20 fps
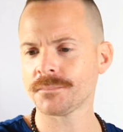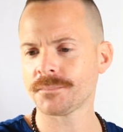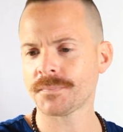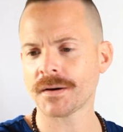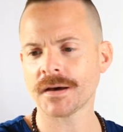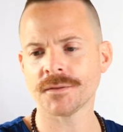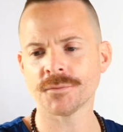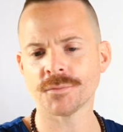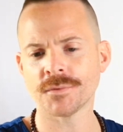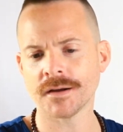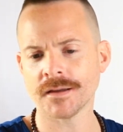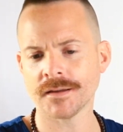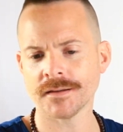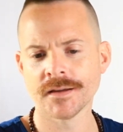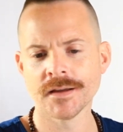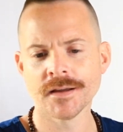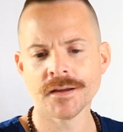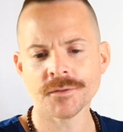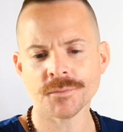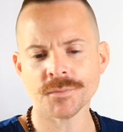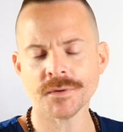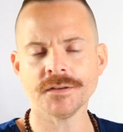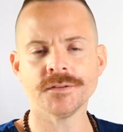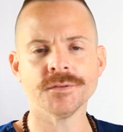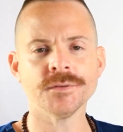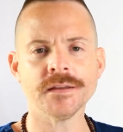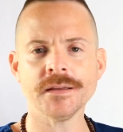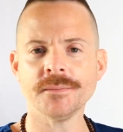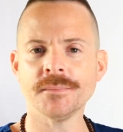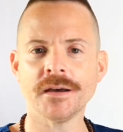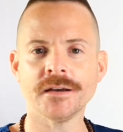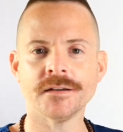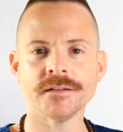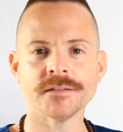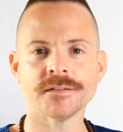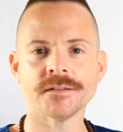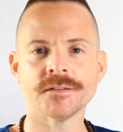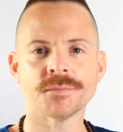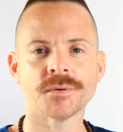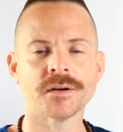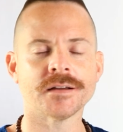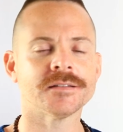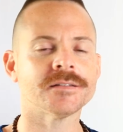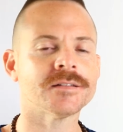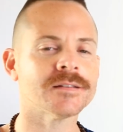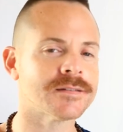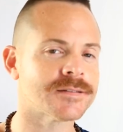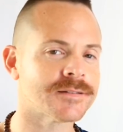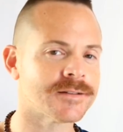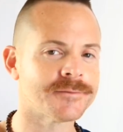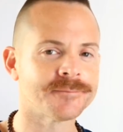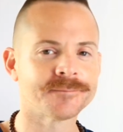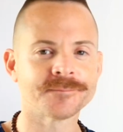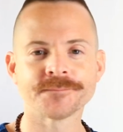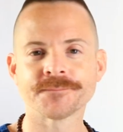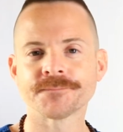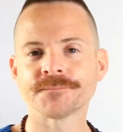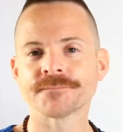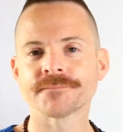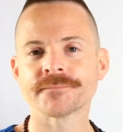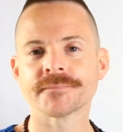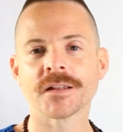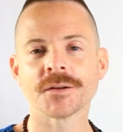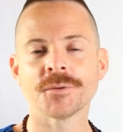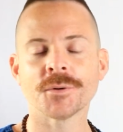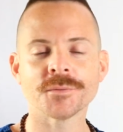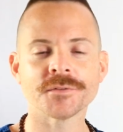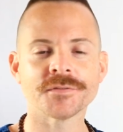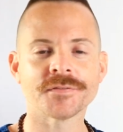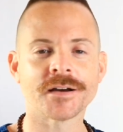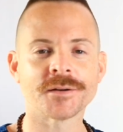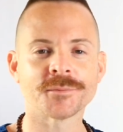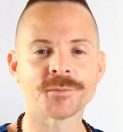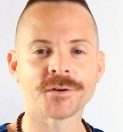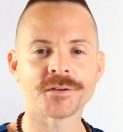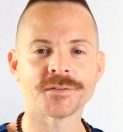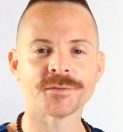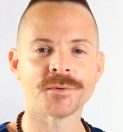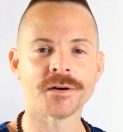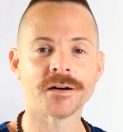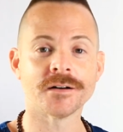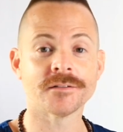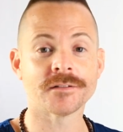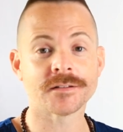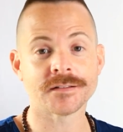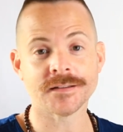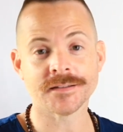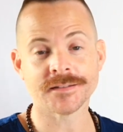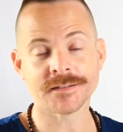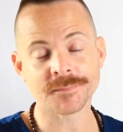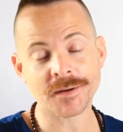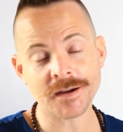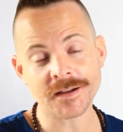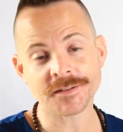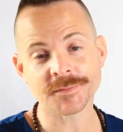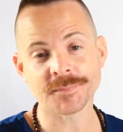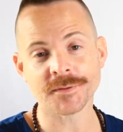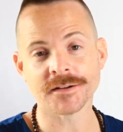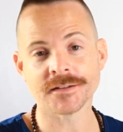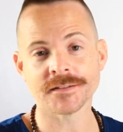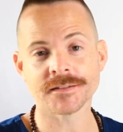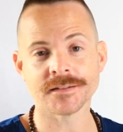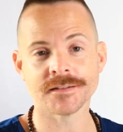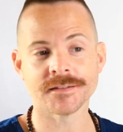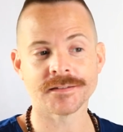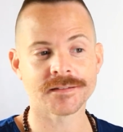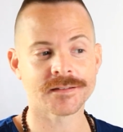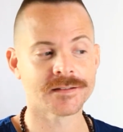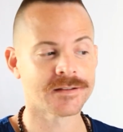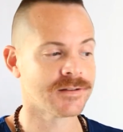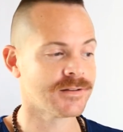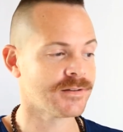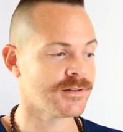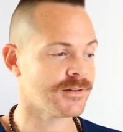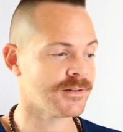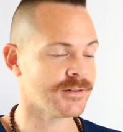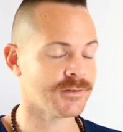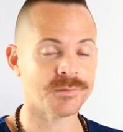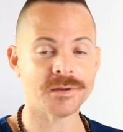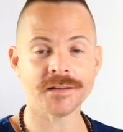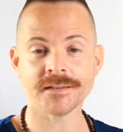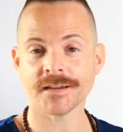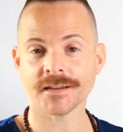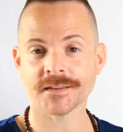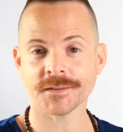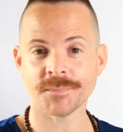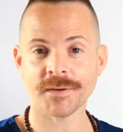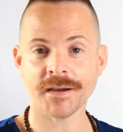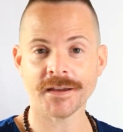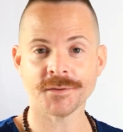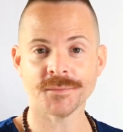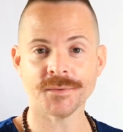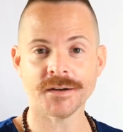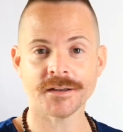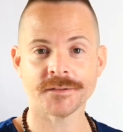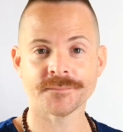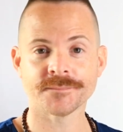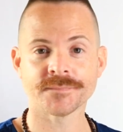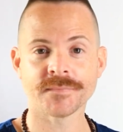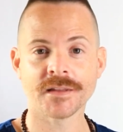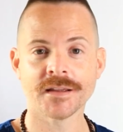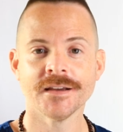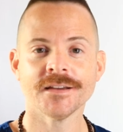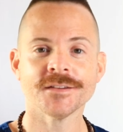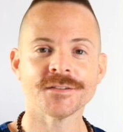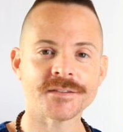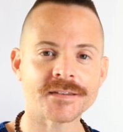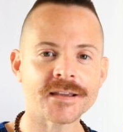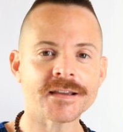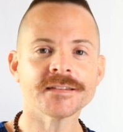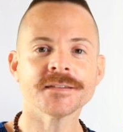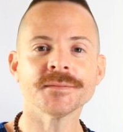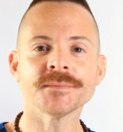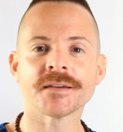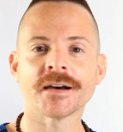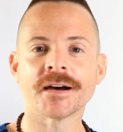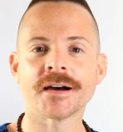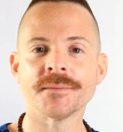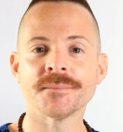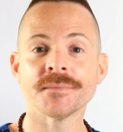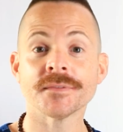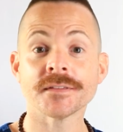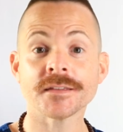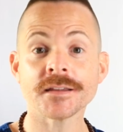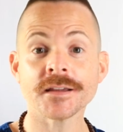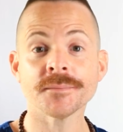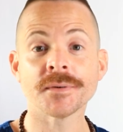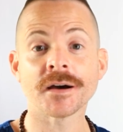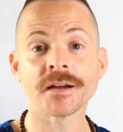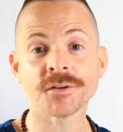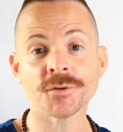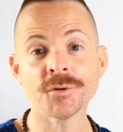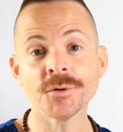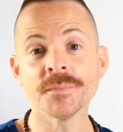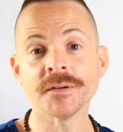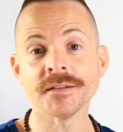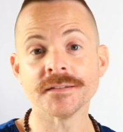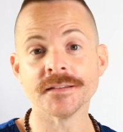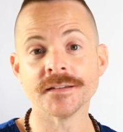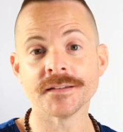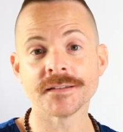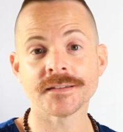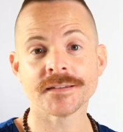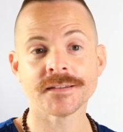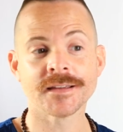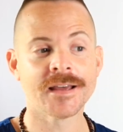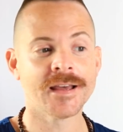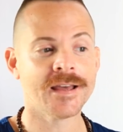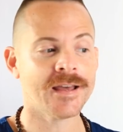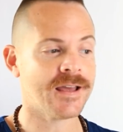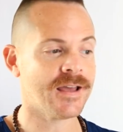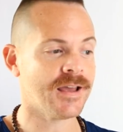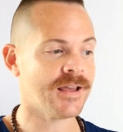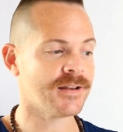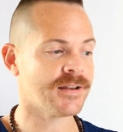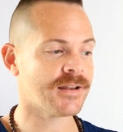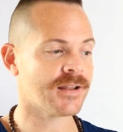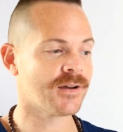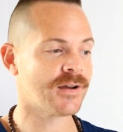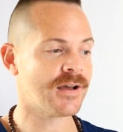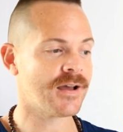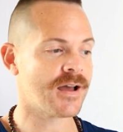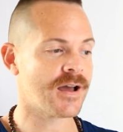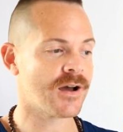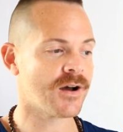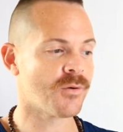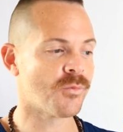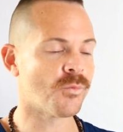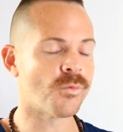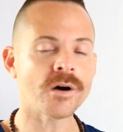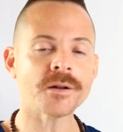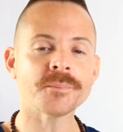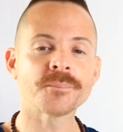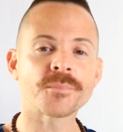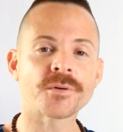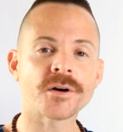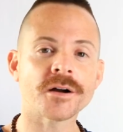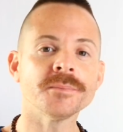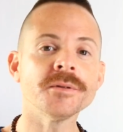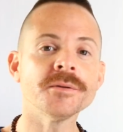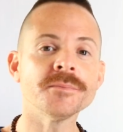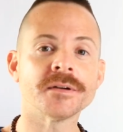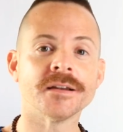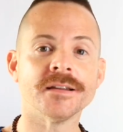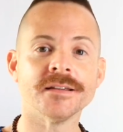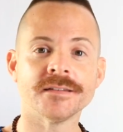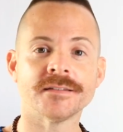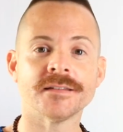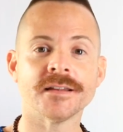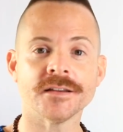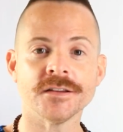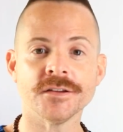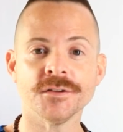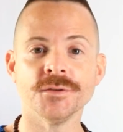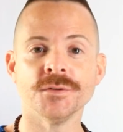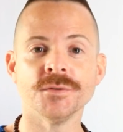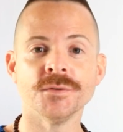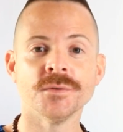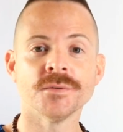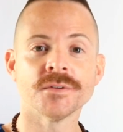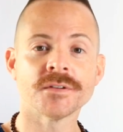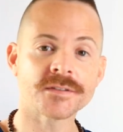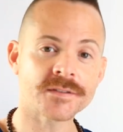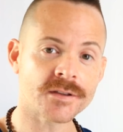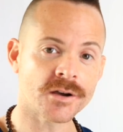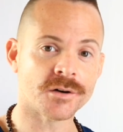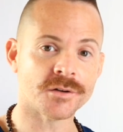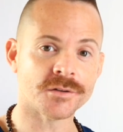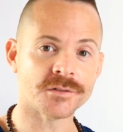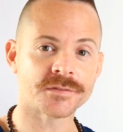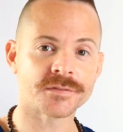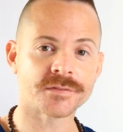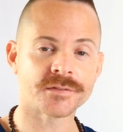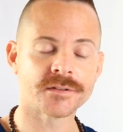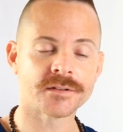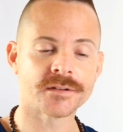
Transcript: By the way, we do emails as well. It's just what we find works well, or at least in my experience, is we take the pain away. So take some time, think about your business and what problem it is that you solve.